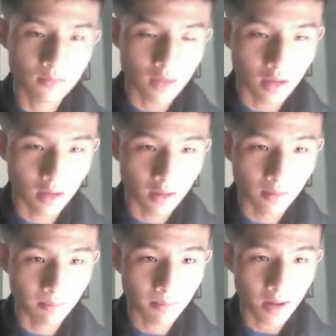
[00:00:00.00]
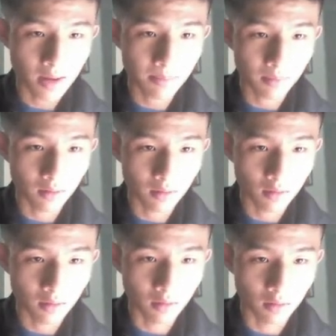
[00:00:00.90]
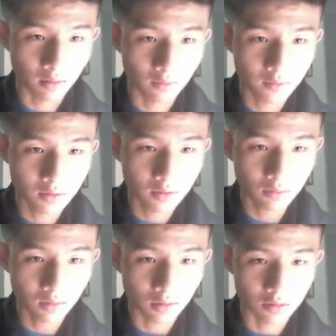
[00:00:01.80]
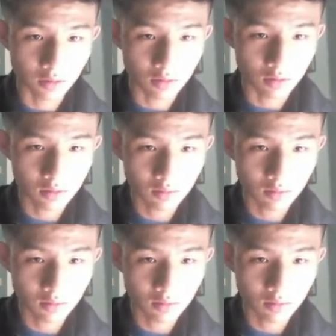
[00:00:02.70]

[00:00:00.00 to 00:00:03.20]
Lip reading: a map of two integers,